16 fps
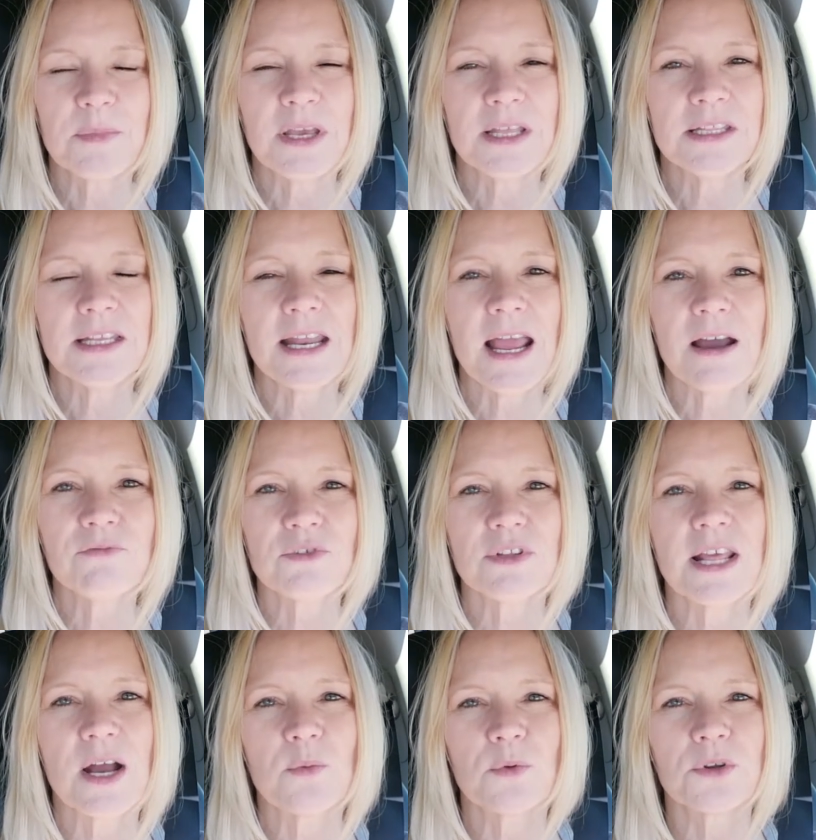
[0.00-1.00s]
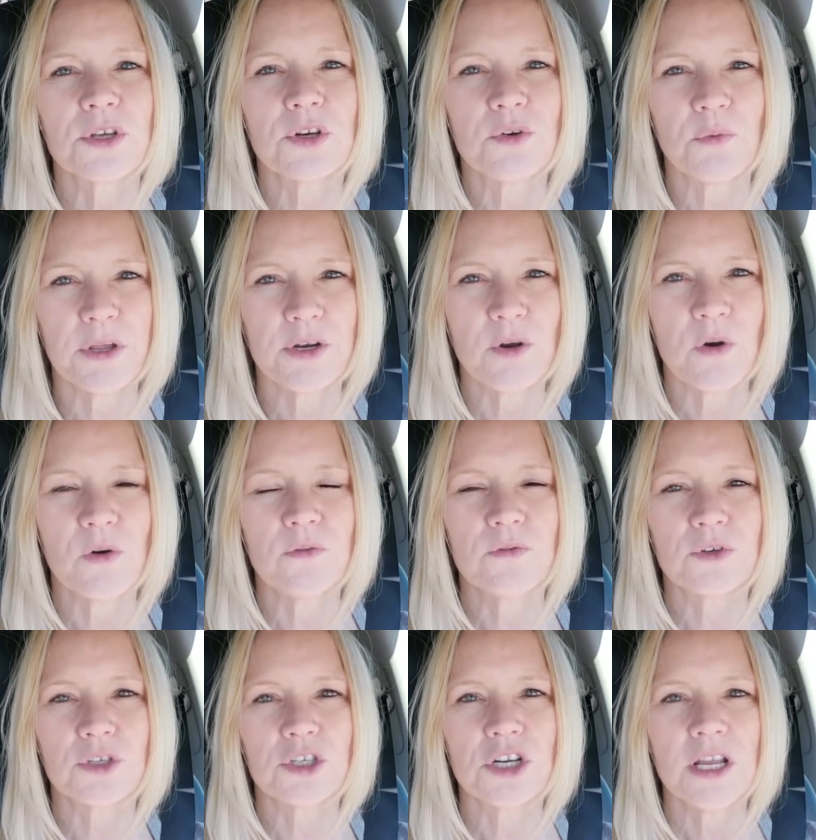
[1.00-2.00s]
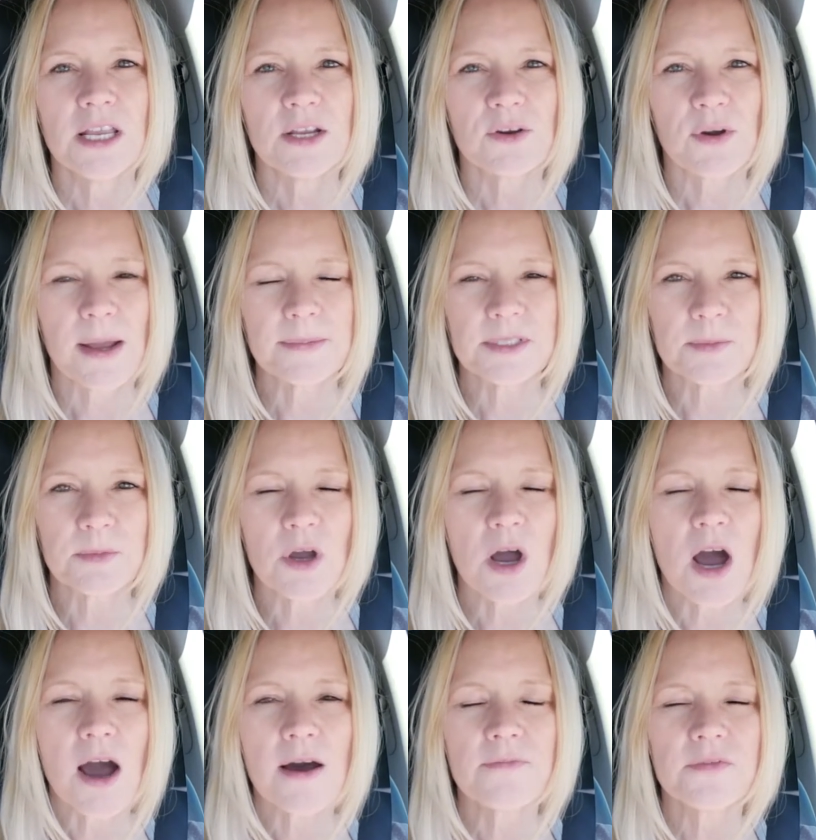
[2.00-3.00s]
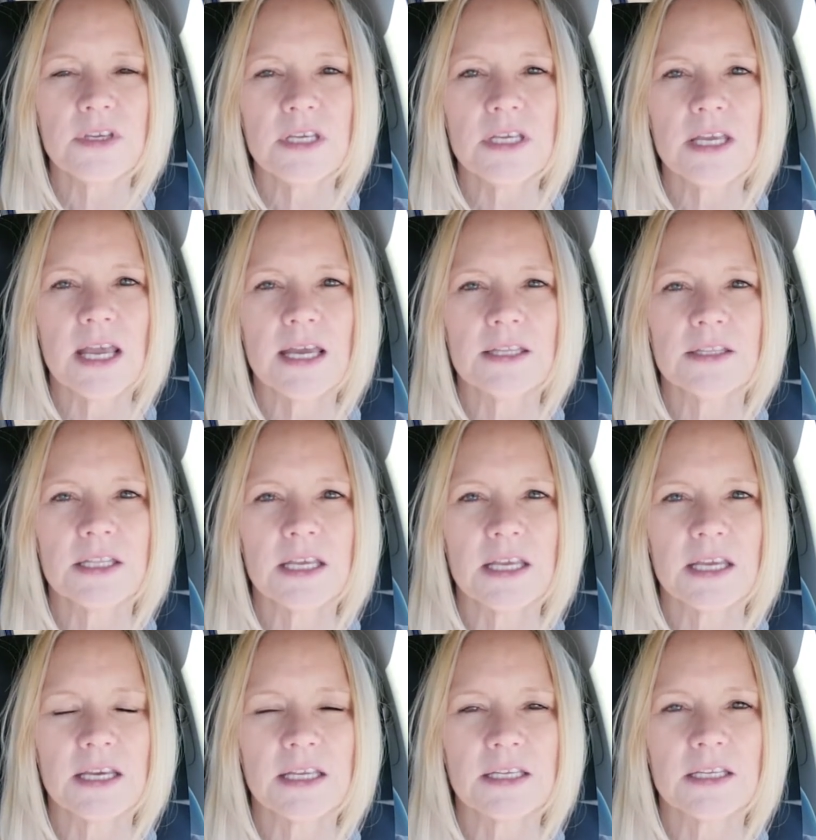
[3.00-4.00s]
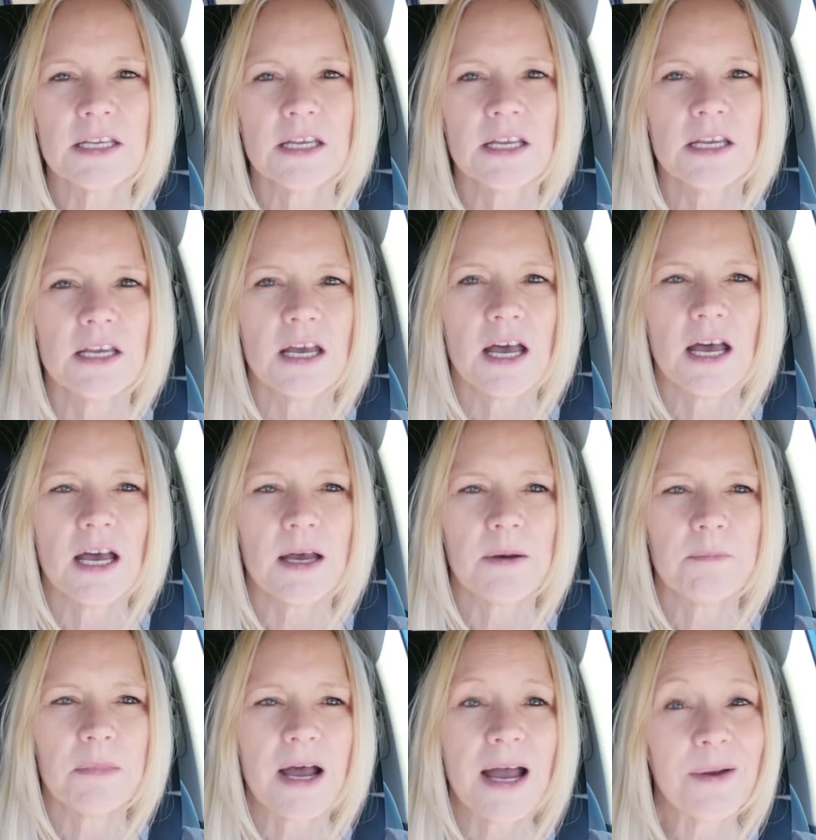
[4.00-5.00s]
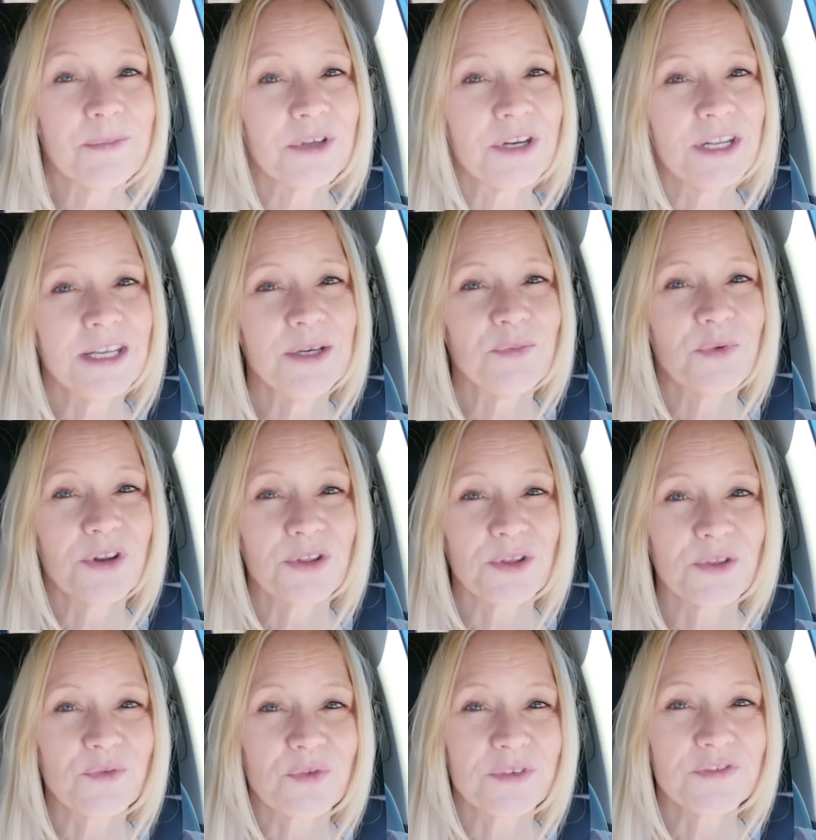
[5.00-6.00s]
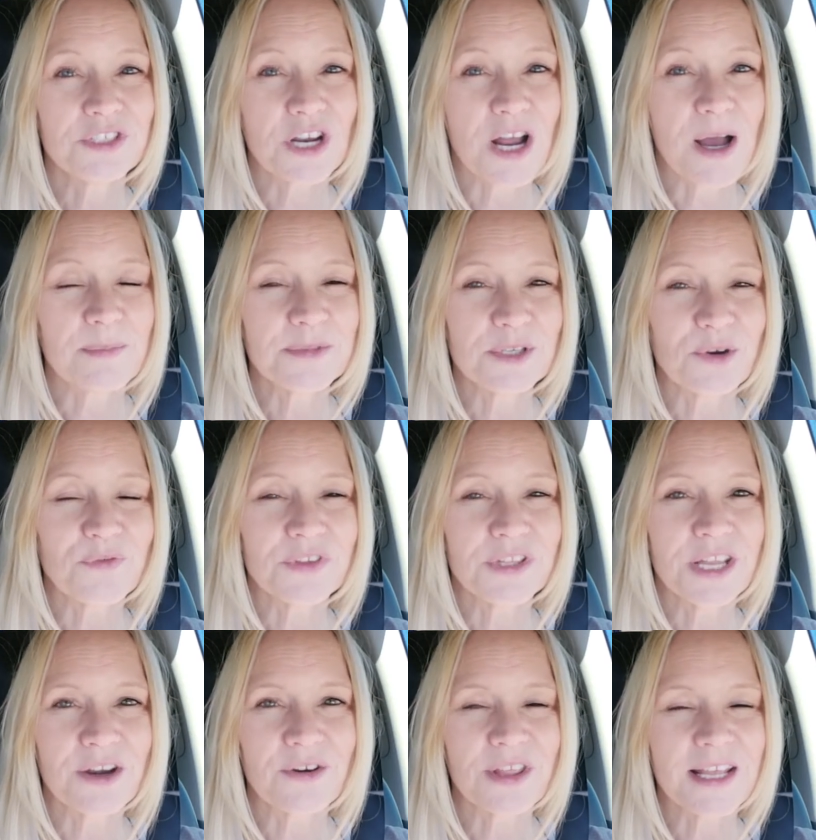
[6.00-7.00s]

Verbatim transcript: And then after that, we're going to run over, grab some coffee, and then um, I'm going to hit one of the thrift shops over there.